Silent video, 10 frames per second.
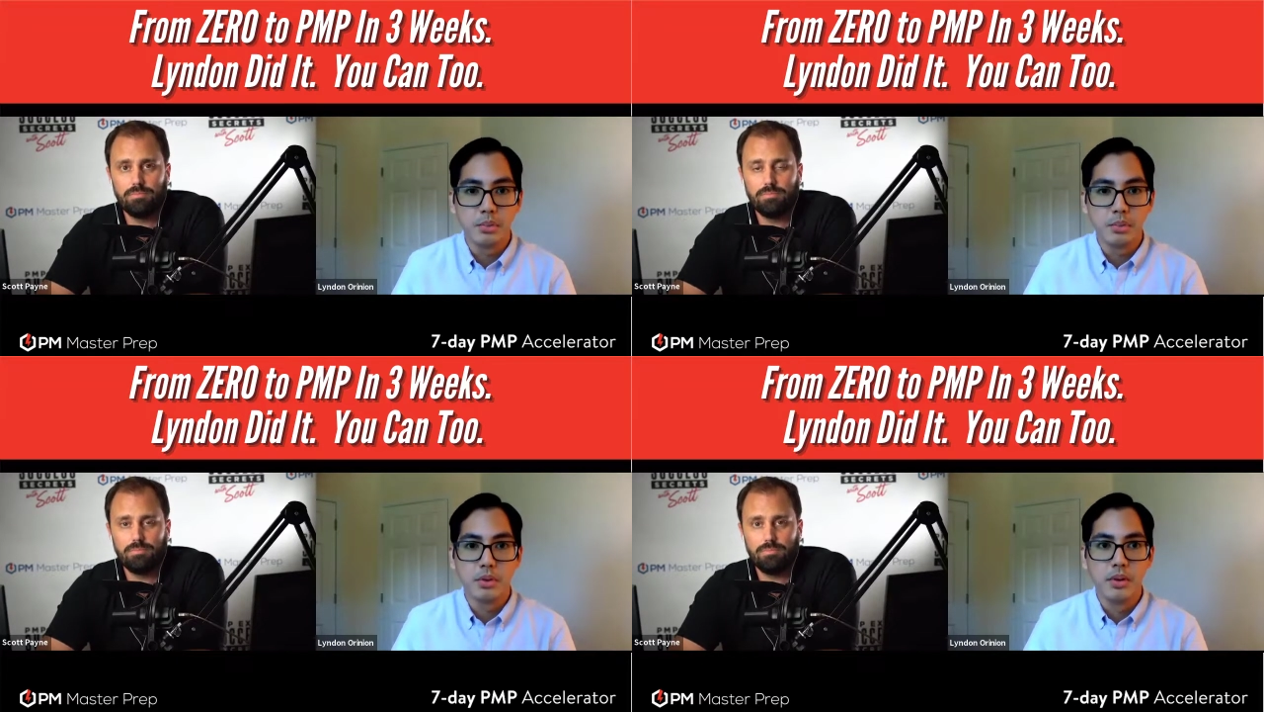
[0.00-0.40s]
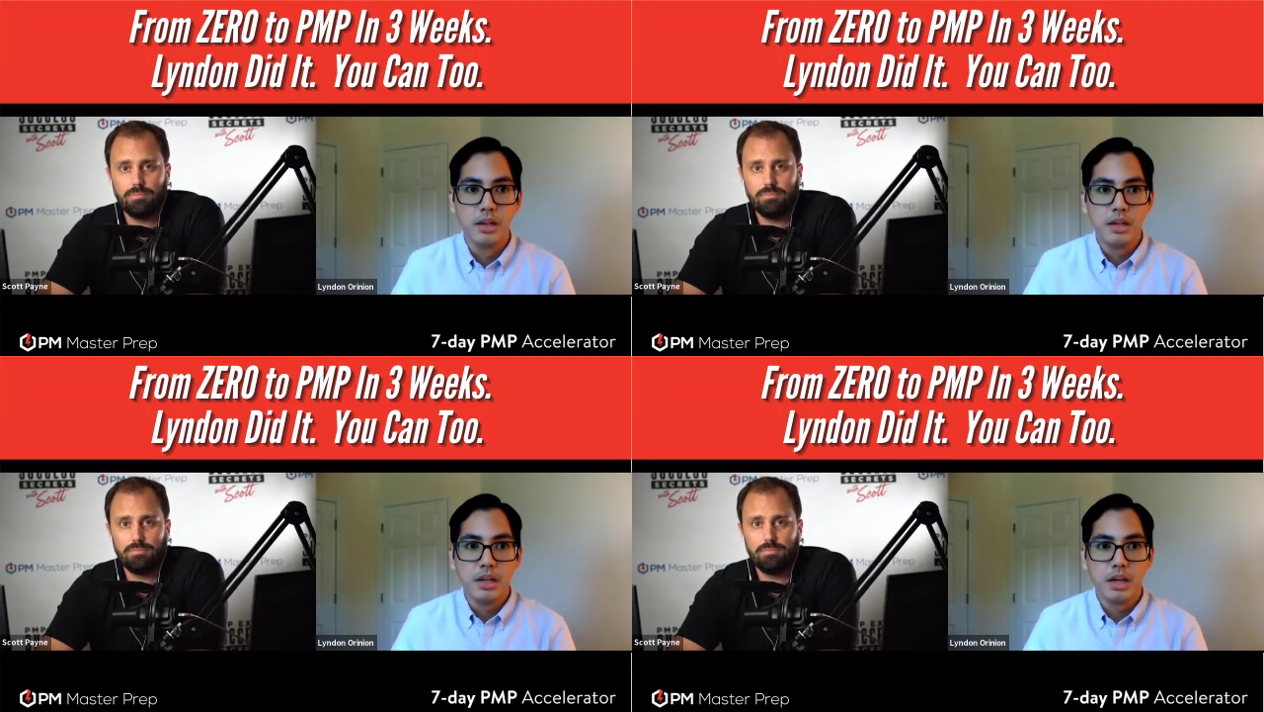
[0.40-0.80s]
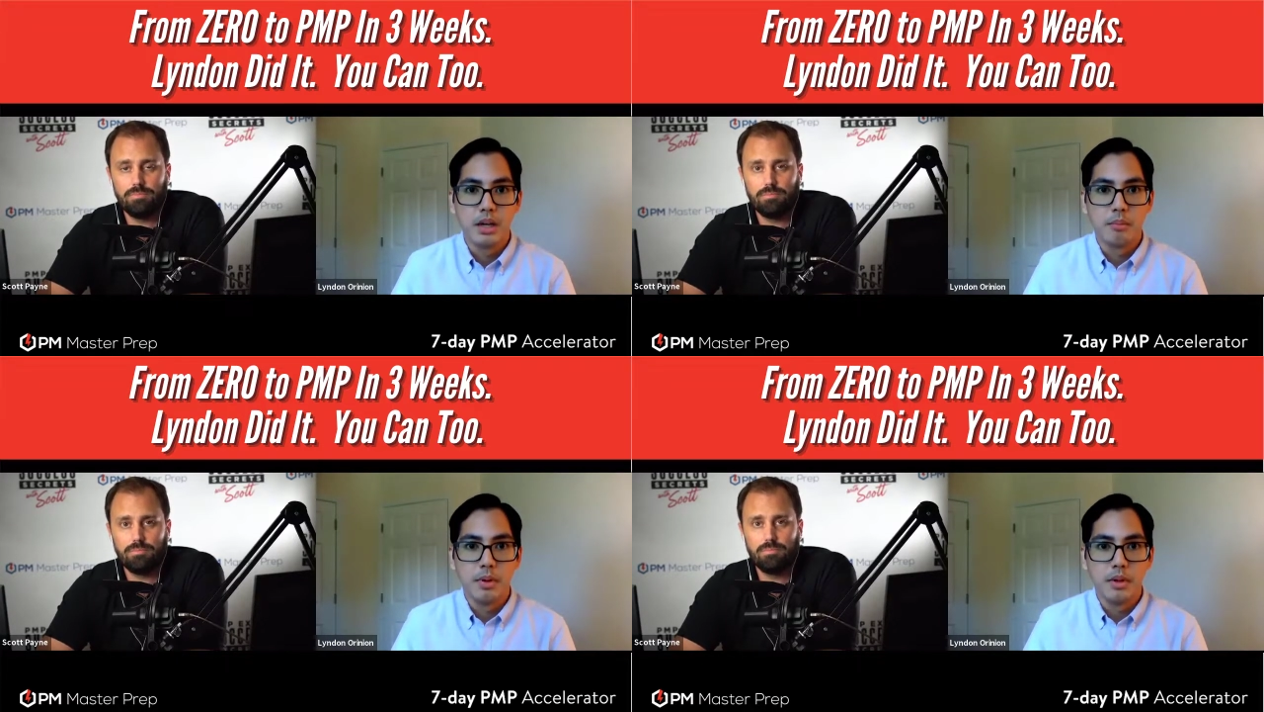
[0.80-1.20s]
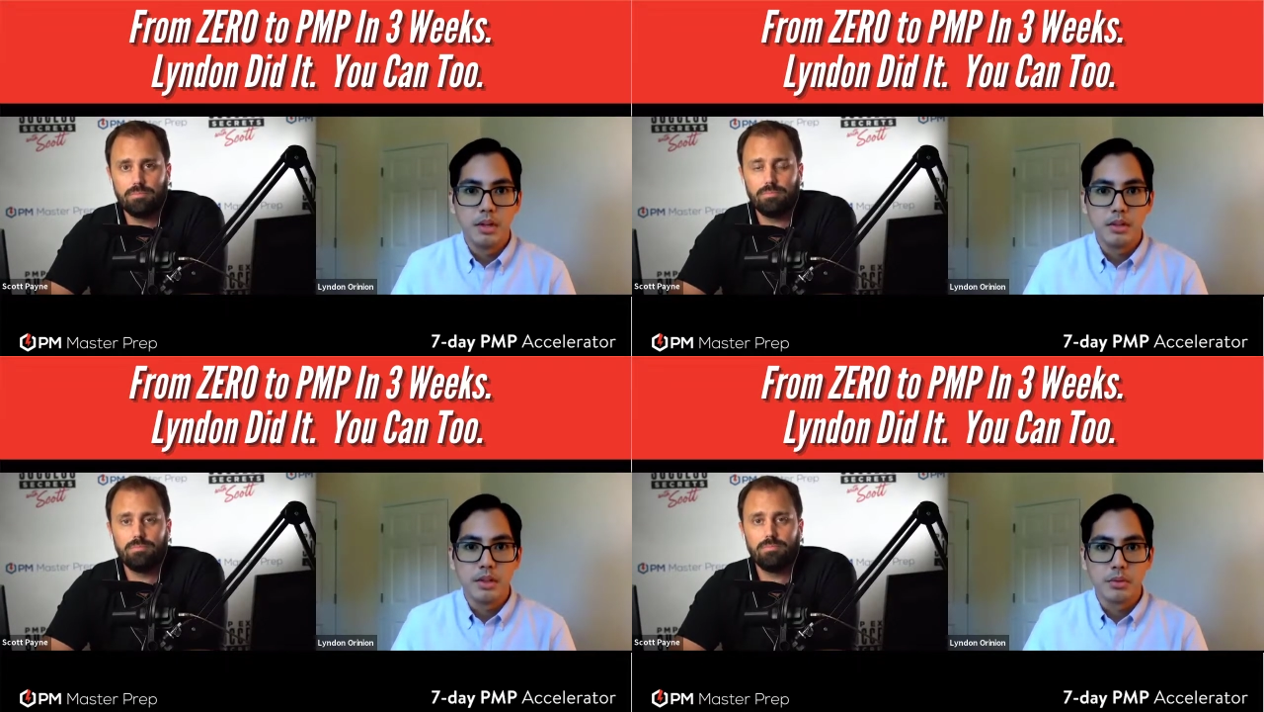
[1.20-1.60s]
Speaker 1: people, um,
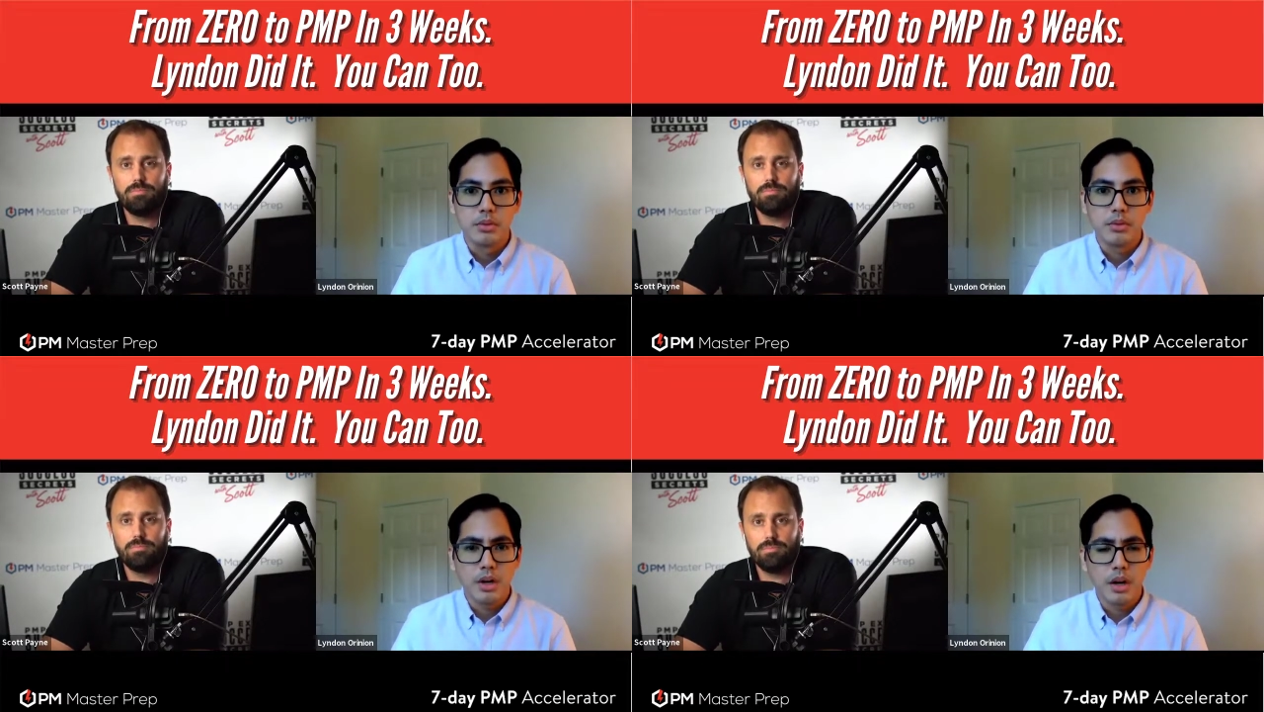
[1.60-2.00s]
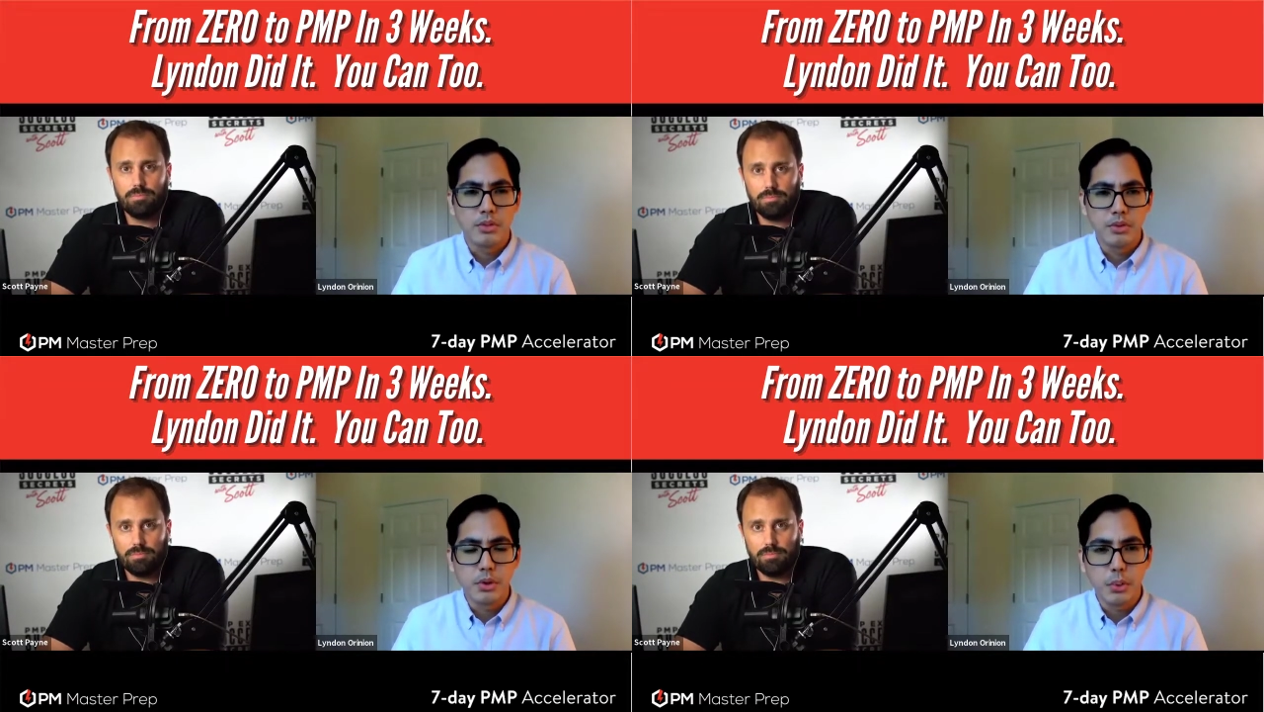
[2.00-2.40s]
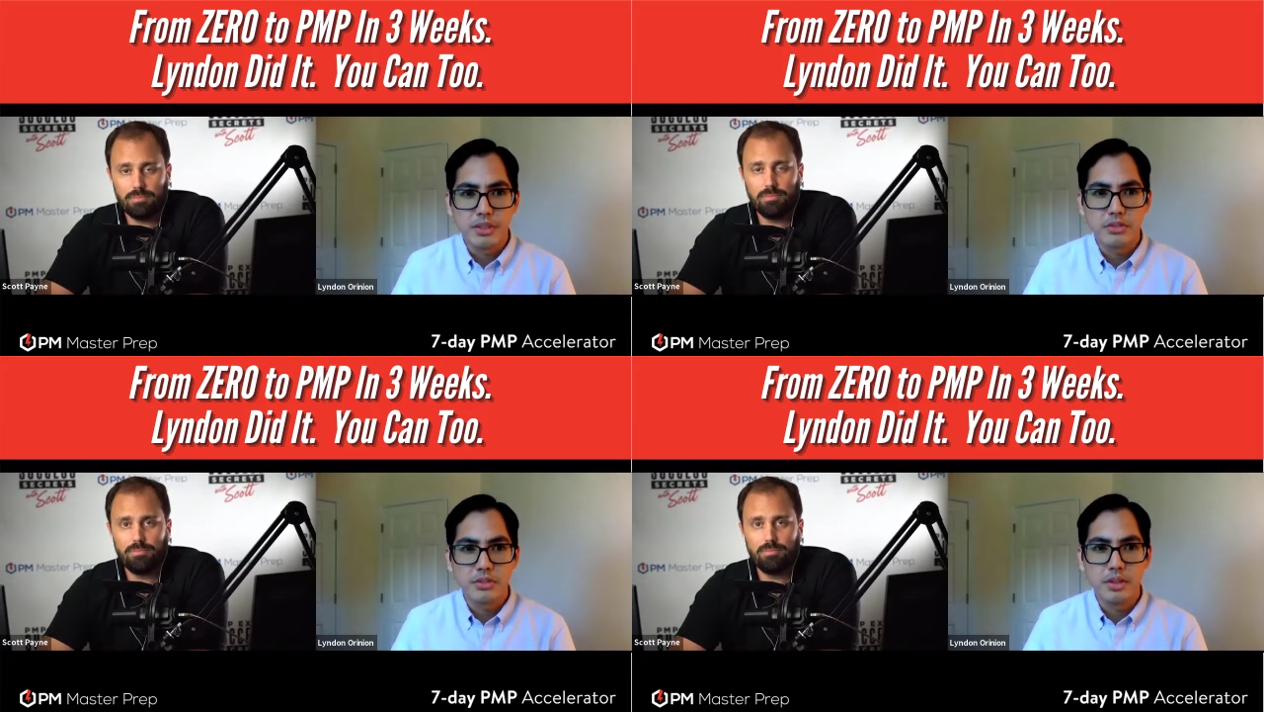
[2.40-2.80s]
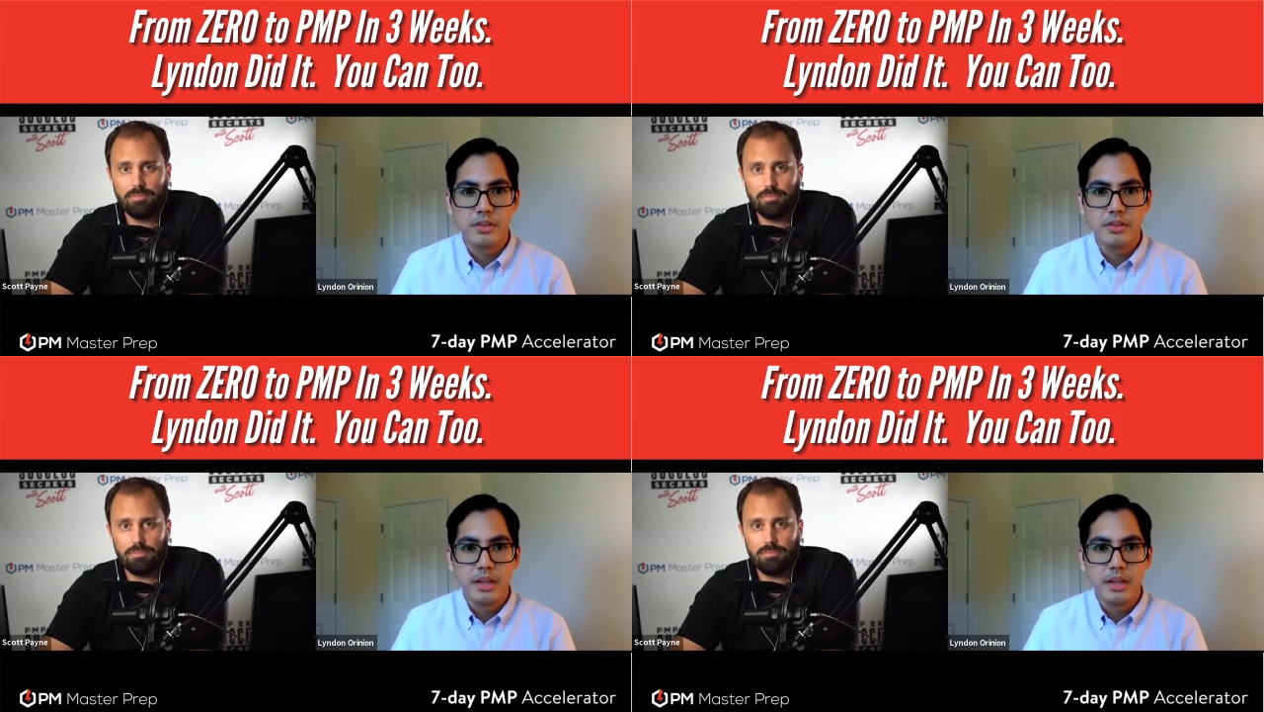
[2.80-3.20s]
you know, talk through
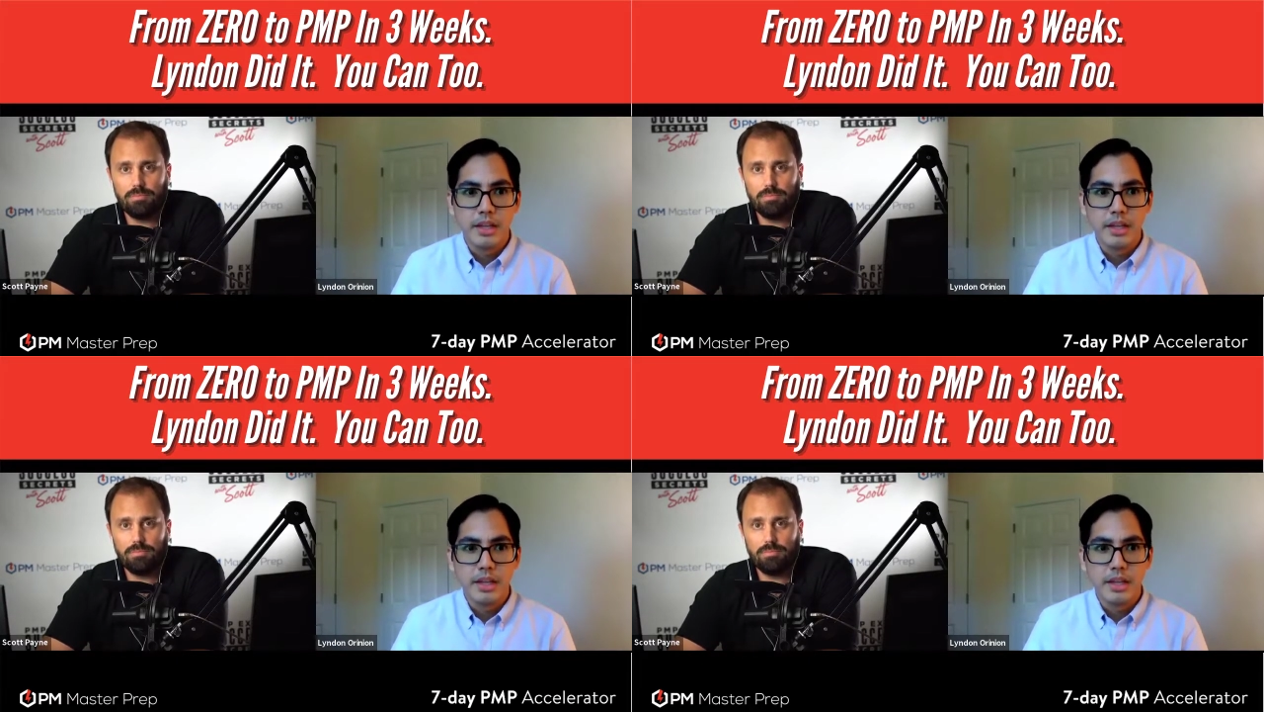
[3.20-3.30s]
questions,